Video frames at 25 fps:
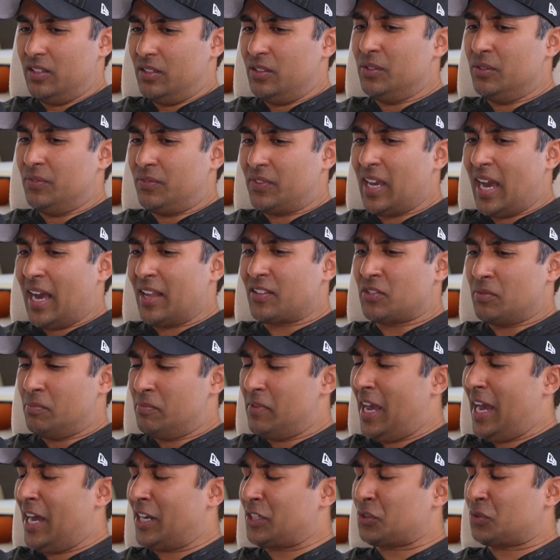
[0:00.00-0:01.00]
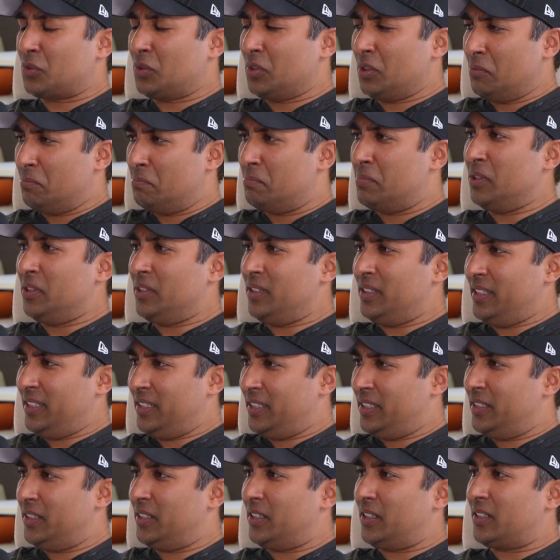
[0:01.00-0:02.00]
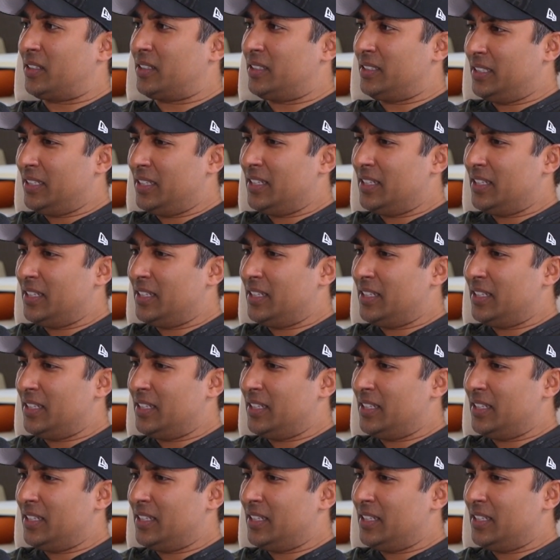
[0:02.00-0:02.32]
you've got some natural ability here.